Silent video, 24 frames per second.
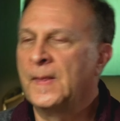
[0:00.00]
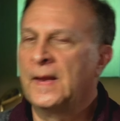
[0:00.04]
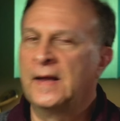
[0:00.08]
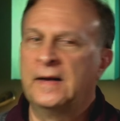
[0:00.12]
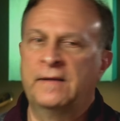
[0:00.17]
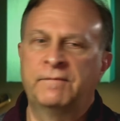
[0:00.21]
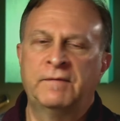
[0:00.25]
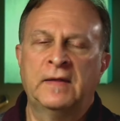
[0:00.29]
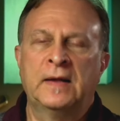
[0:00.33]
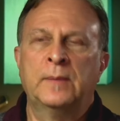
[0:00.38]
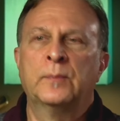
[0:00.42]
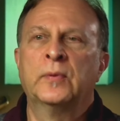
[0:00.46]

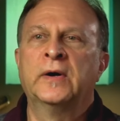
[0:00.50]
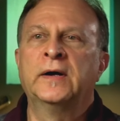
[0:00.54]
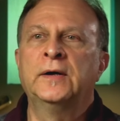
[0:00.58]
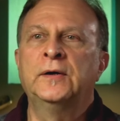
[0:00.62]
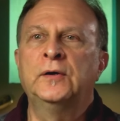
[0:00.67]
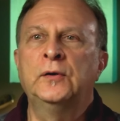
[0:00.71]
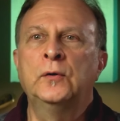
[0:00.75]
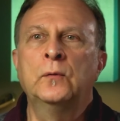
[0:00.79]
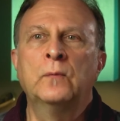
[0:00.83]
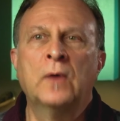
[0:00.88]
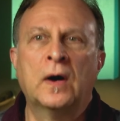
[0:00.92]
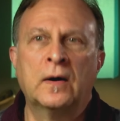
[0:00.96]
And if they
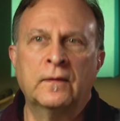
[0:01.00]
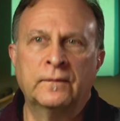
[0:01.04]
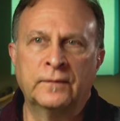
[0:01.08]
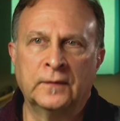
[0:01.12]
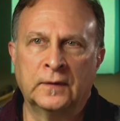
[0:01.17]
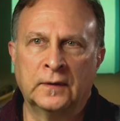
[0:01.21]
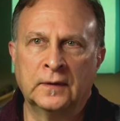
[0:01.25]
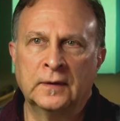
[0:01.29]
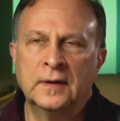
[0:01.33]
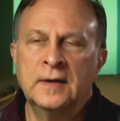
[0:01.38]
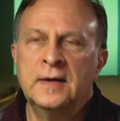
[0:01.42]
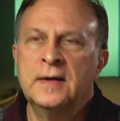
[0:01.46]
bring you
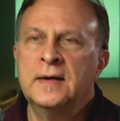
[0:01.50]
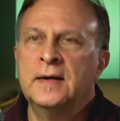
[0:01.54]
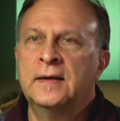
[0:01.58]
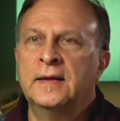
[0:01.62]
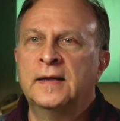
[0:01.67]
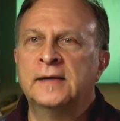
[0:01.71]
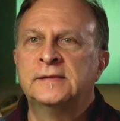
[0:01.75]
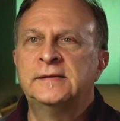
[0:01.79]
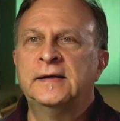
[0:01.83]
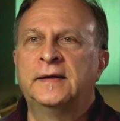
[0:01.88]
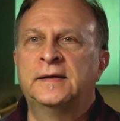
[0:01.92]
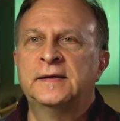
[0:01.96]
over
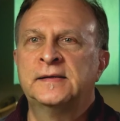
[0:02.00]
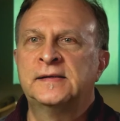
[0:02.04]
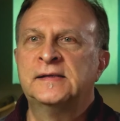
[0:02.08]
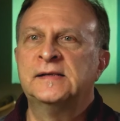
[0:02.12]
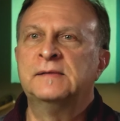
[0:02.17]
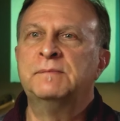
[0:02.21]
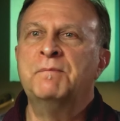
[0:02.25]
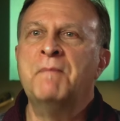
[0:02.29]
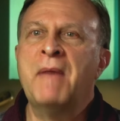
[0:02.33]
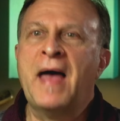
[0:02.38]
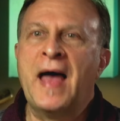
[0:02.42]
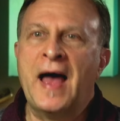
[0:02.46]
and they say, this
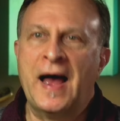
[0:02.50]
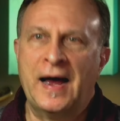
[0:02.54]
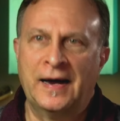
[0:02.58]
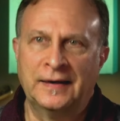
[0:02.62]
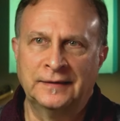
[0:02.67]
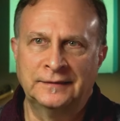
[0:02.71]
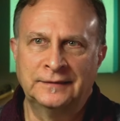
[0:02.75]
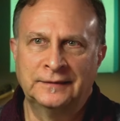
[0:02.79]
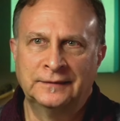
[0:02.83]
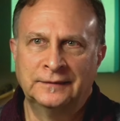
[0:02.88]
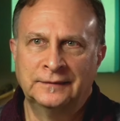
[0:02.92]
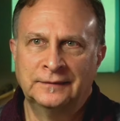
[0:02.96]
is
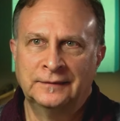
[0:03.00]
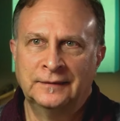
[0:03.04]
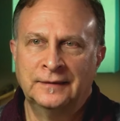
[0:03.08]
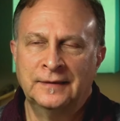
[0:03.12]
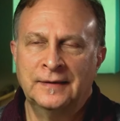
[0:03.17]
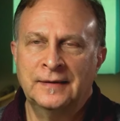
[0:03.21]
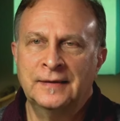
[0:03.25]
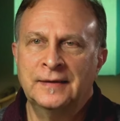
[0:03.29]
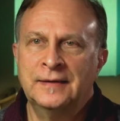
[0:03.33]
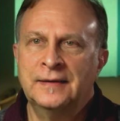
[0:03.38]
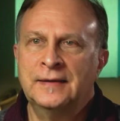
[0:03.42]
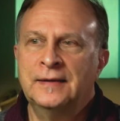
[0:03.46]
Matt,
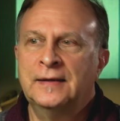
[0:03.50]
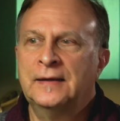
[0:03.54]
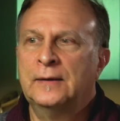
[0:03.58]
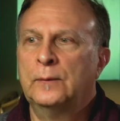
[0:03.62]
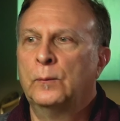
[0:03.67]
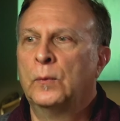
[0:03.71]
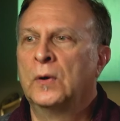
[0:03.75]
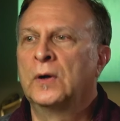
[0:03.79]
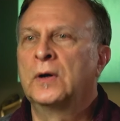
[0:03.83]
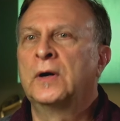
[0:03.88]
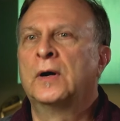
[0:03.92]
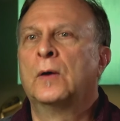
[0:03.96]

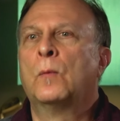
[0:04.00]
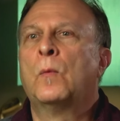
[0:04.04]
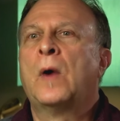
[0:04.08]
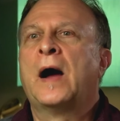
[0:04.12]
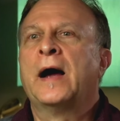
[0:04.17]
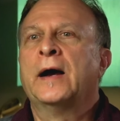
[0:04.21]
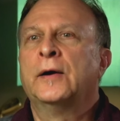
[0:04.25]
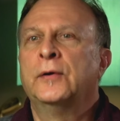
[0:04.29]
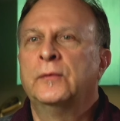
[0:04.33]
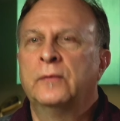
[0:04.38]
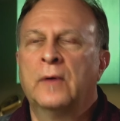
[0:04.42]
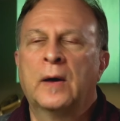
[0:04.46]
we're going to
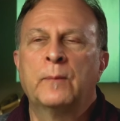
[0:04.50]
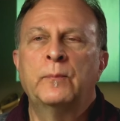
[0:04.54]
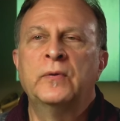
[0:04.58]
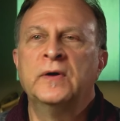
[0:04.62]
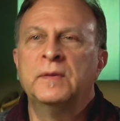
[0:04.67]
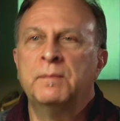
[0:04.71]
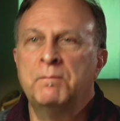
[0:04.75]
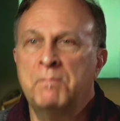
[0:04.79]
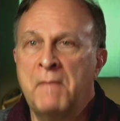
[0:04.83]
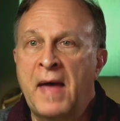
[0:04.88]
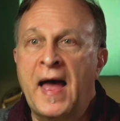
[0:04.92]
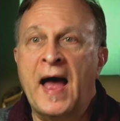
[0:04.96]
wire you up
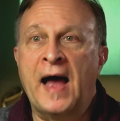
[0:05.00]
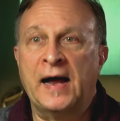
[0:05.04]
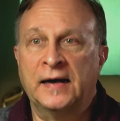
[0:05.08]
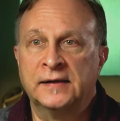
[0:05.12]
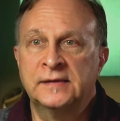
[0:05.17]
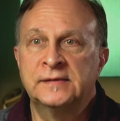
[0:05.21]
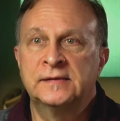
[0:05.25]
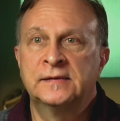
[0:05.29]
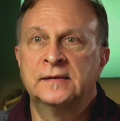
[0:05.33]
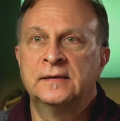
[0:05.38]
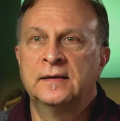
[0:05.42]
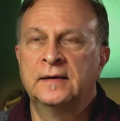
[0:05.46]
with
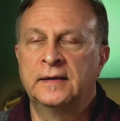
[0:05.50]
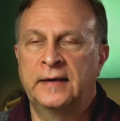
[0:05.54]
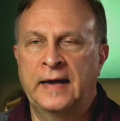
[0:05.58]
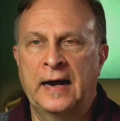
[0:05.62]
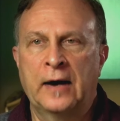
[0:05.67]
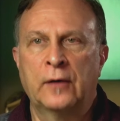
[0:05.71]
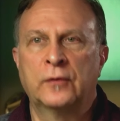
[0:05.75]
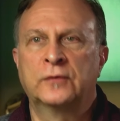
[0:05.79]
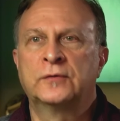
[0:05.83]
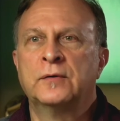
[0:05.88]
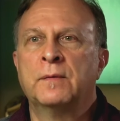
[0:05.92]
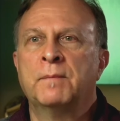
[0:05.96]
the
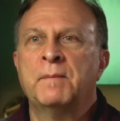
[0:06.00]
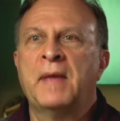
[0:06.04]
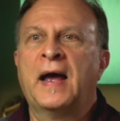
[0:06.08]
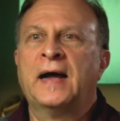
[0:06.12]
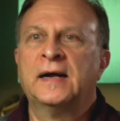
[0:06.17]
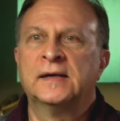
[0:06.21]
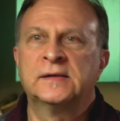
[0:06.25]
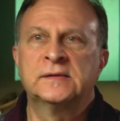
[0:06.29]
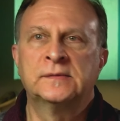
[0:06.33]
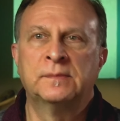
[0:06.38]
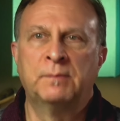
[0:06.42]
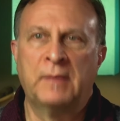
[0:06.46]
character
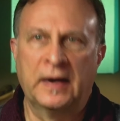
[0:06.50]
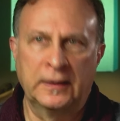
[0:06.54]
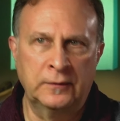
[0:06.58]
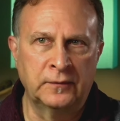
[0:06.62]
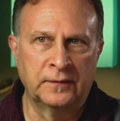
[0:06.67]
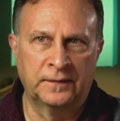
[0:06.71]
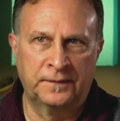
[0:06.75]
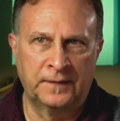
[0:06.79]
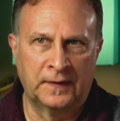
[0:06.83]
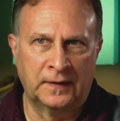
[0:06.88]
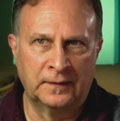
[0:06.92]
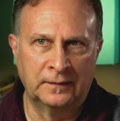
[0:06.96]
Matt's
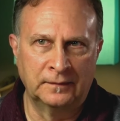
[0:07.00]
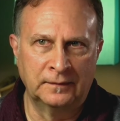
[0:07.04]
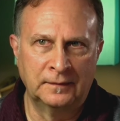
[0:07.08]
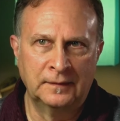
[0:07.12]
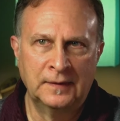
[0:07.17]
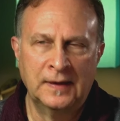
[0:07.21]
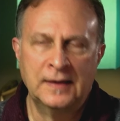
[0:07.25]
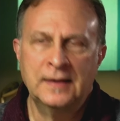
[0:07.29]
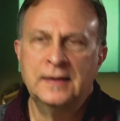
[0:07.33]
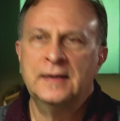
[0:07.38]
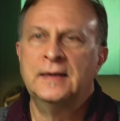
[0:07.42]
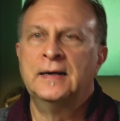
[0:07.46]

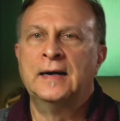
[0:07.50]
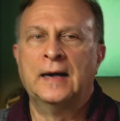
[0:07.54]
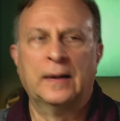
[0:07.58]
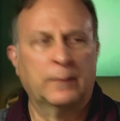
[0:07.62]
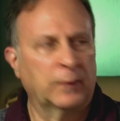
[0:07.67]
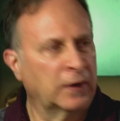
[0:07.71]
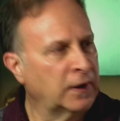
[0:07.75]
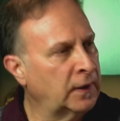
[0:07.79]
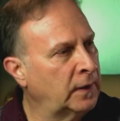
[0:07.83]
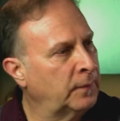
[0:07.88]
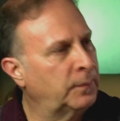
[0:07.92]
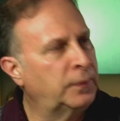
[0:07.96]
microphone,
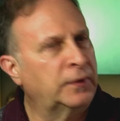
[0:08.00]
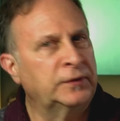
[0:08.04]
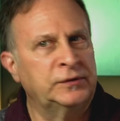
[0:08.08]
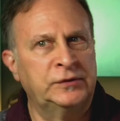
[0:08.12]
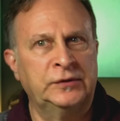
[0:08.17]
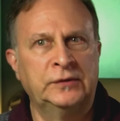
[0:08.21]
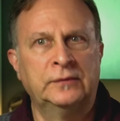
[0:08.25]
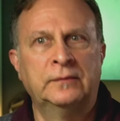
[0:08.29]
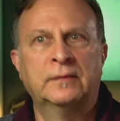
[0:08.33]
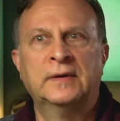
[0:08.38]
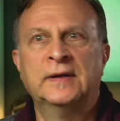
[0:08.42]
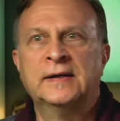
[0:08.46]
and we're going to
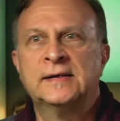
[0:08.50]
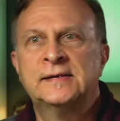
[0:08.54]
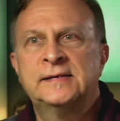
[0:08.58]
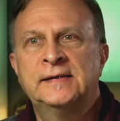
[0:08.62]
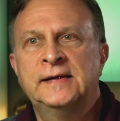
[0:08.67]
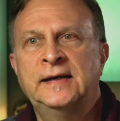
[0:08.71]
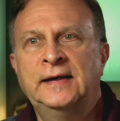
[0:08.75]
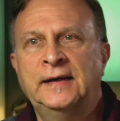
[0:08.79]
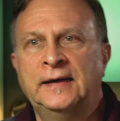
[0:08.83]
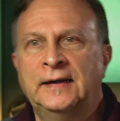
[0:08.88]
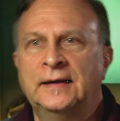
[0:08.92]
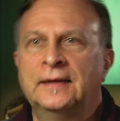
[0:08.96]
put you in the
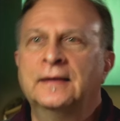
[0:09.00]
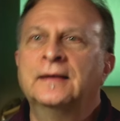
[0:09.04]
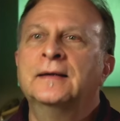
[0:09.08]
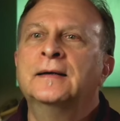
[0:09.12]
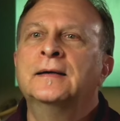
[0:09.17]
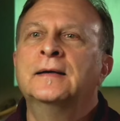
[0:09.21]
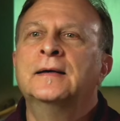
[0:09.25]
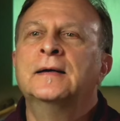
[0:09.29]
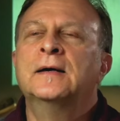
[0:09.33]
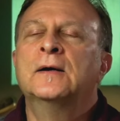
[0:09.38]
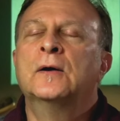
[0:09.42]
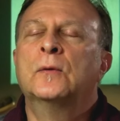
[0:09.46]
scene.
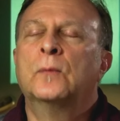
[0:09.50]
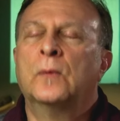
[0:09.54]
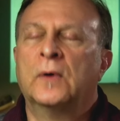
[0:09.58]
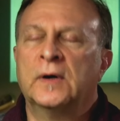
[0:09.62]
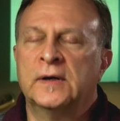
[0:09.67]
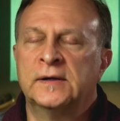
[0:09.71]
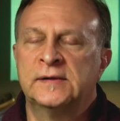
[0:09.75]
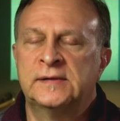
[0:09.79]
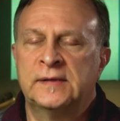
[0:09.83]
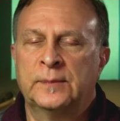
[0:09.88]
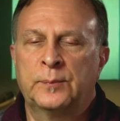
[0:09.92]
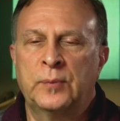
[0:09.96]

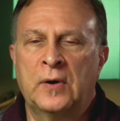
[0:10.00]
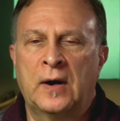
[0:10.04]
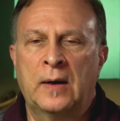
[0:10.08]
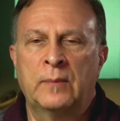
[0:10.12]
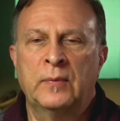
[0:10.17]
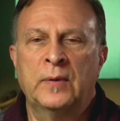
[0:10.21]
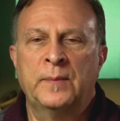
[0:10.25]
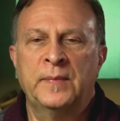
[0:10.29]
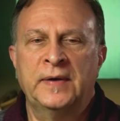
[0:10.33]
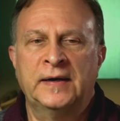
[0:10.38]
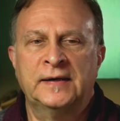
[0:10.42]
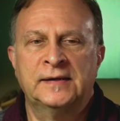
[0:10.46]
Whereas the
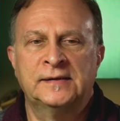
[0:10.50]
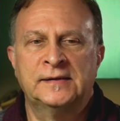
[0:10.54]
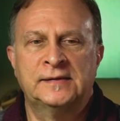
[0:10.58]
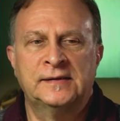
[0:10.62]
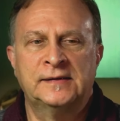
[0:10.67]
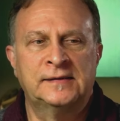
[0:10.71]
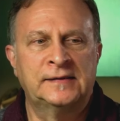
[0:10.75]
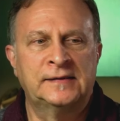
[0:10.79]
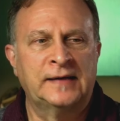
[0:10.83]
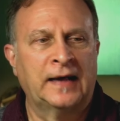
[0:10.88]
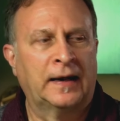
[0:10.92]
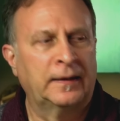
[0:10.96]
problem is
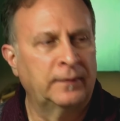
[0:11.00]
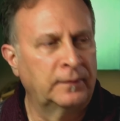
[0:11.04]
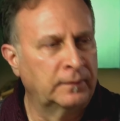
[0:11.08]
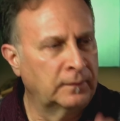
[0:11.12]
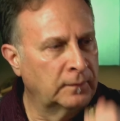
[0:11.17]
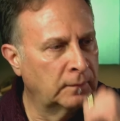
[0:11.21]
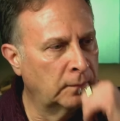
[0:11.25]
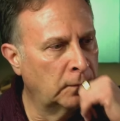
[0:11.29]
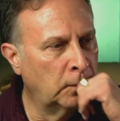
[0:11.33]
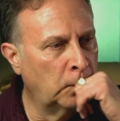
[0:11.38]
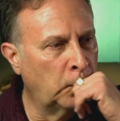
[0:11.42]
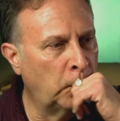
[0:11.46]
that
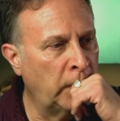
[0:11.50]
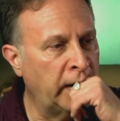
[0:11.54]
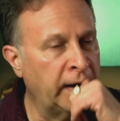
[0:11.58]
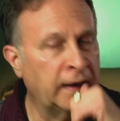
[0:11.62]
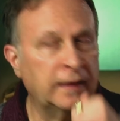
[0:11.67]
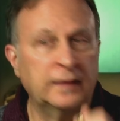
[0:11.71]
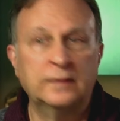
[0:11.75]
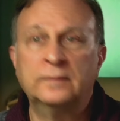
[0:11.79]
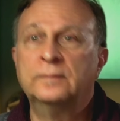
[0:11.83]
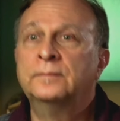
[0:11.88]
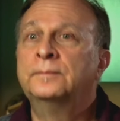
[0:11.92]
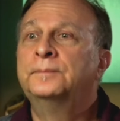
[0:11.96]

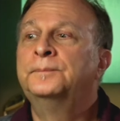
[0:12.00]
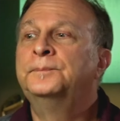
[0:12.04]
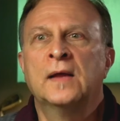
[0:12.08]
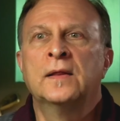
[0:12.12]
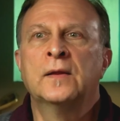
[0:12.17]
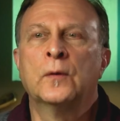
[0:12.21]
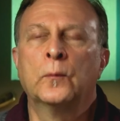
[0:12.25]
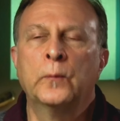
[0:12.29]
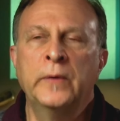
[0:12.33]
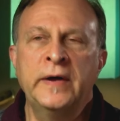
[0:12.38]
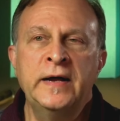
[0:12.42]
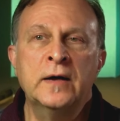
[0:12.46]
when
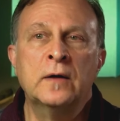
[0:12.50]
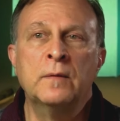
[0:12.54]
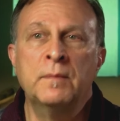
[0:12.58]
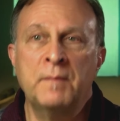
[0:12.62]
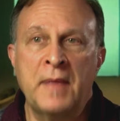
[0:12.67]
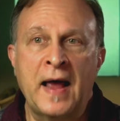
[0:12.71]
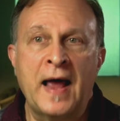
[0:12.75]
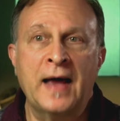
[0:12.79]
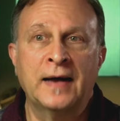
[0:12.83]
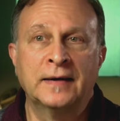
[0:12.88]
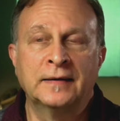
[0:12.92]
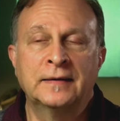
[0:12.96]
the real
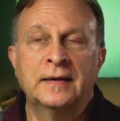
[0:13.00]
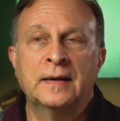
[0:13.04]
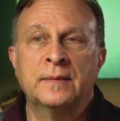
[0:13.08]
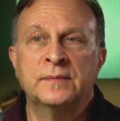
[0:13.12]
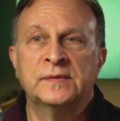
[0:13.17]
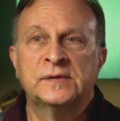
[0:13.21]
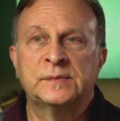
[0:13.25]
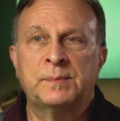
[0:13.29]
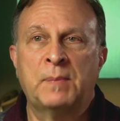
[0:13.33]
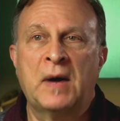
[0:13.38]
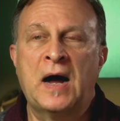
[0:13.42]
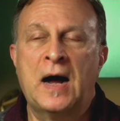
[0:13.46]
Matt
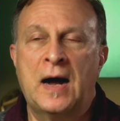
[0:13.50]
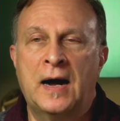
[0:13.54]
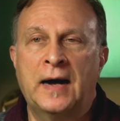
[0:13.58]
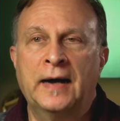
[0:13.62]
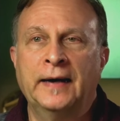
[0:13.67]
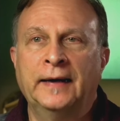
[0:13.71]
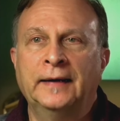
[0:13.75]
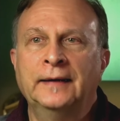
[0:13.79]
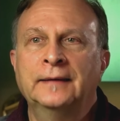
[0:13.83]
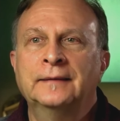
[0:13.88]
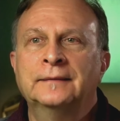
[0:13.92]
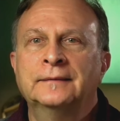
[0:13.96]
comes
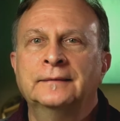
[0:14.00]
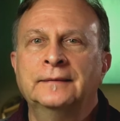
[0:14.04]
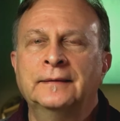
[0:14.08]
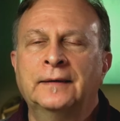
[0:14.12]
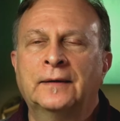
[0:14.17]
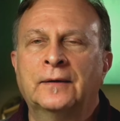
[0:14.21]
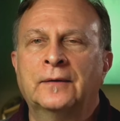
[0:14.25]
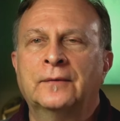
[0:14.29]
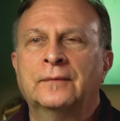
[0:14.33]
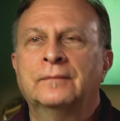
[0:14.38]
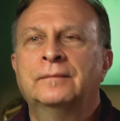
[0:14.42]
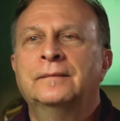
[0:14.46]
by, you
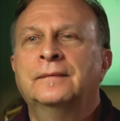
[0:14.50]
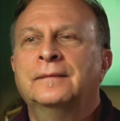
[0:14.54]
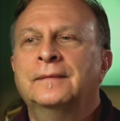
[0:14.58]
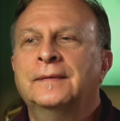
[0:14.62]
know,